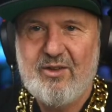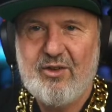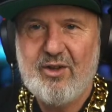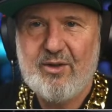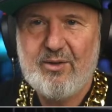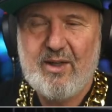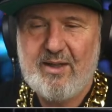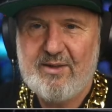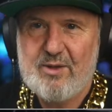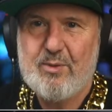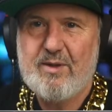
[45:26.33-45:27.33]
So
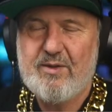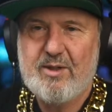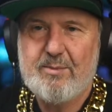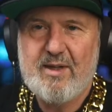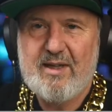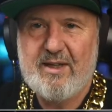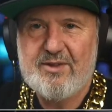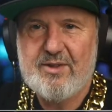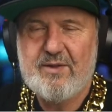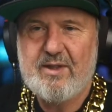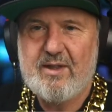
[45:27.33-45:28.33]
that's what I've got on my
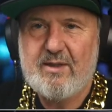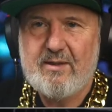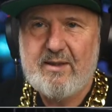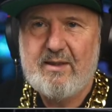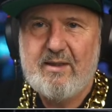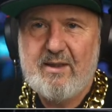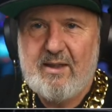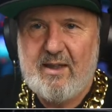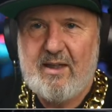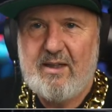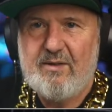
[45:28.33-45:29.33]
house. I've got
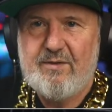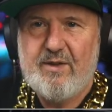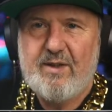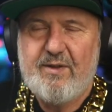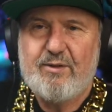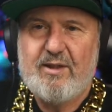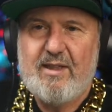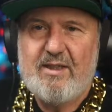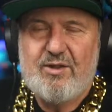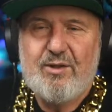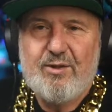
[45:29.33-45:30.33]
a 500
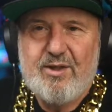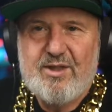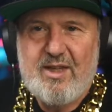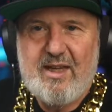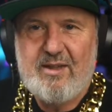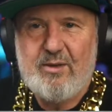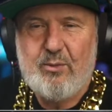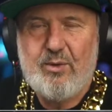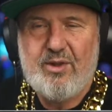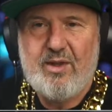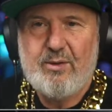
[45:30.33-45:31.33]
litre storage tank
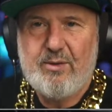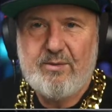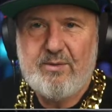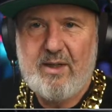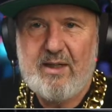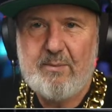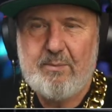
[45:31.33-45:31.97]
with a